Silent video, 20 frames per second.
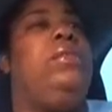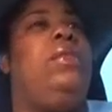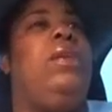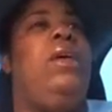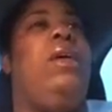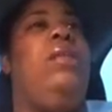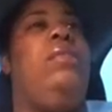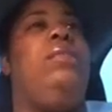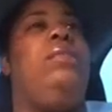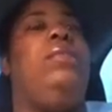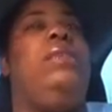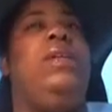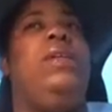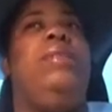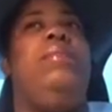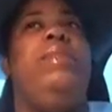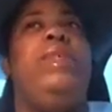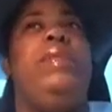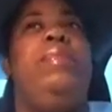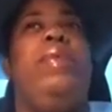Oh,
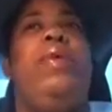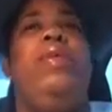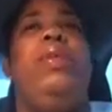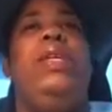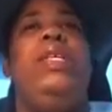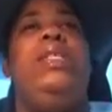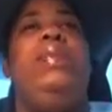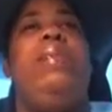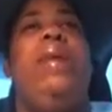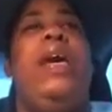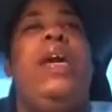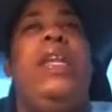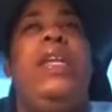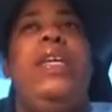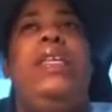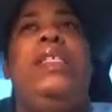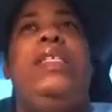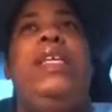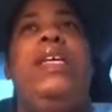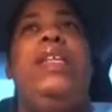look, Mr. Policeman
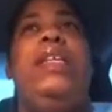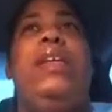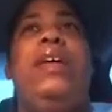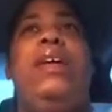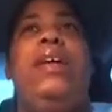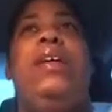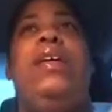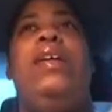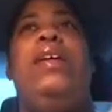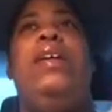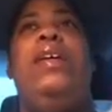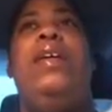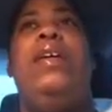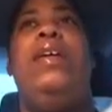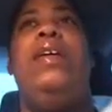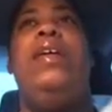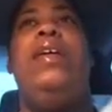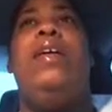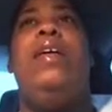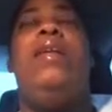ain't say
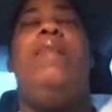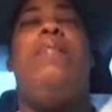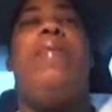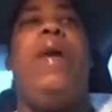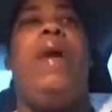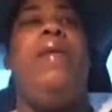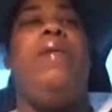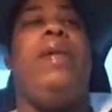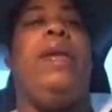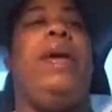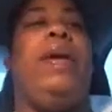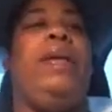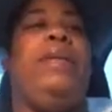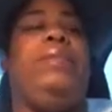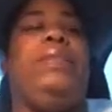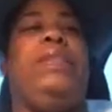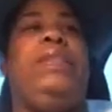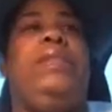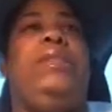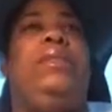nothing. He probably
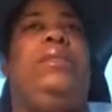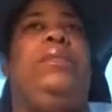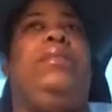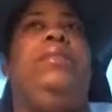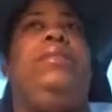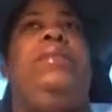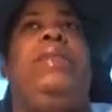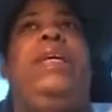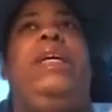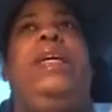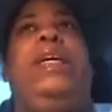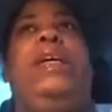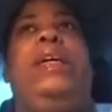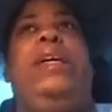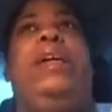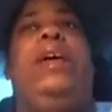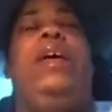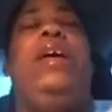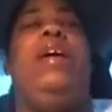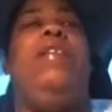like,
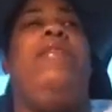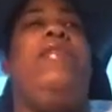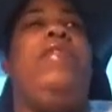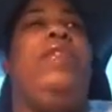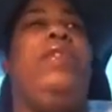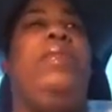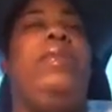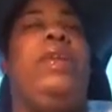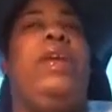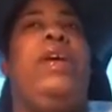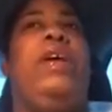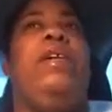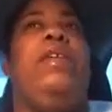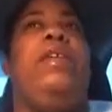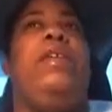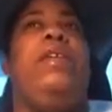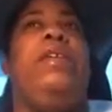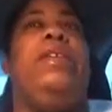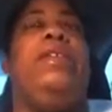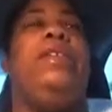man, I ain't fooling with that
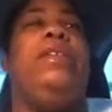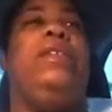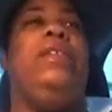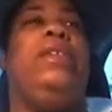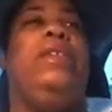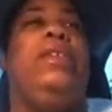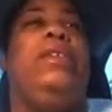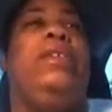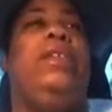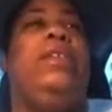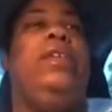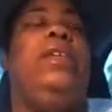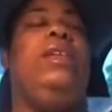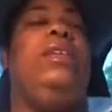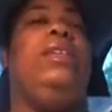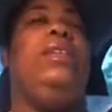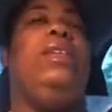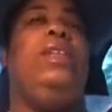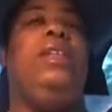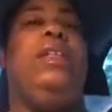girl.
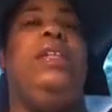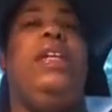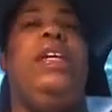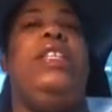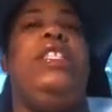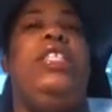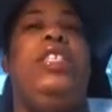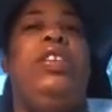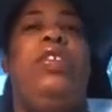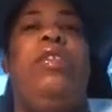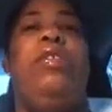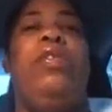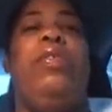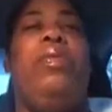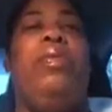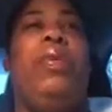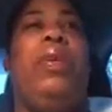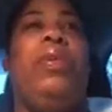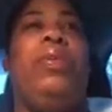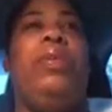She look like she going to
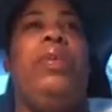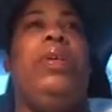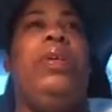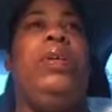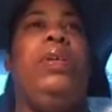work.